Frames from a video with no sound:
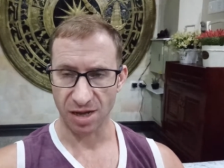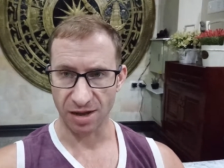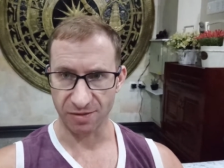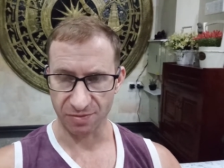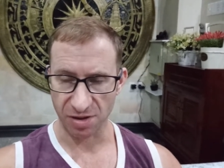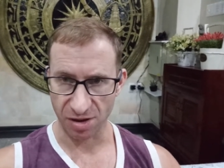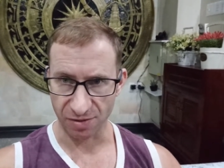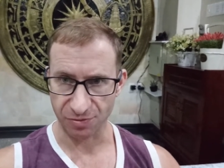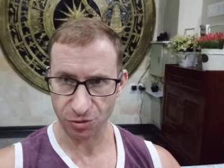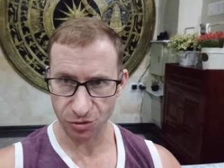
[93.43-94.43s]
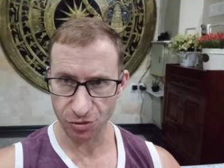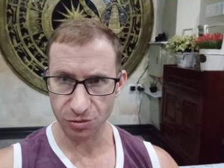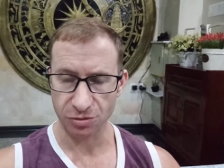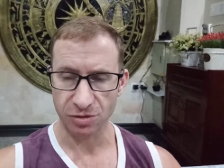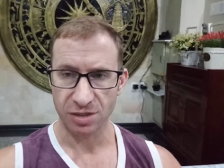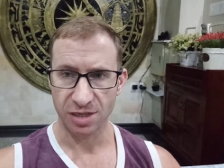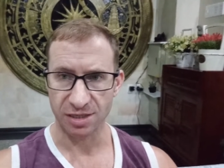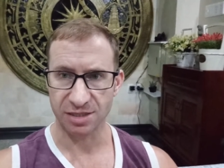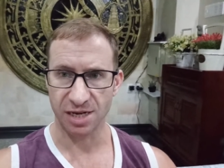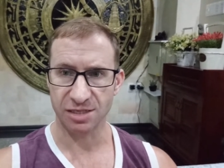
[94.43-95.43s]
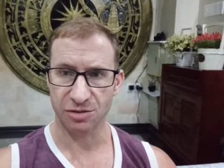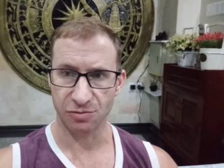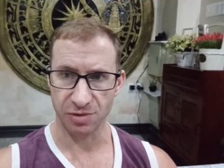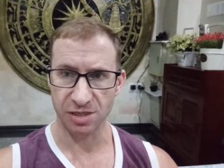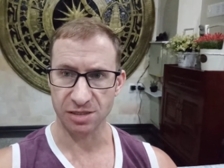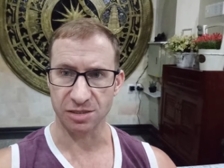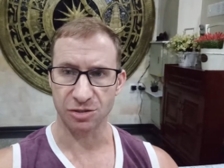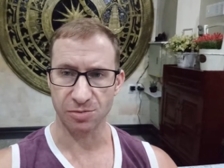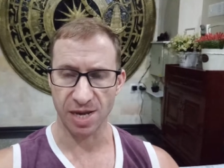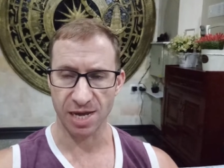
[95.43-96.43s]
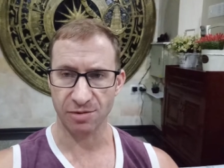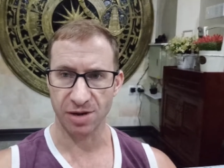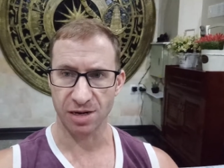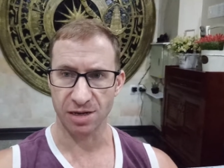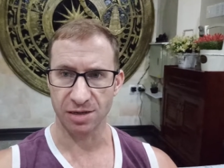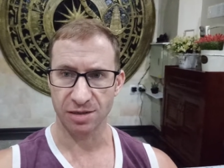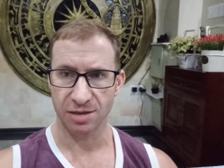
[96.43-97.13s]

I've, true and just reason to be angry at her.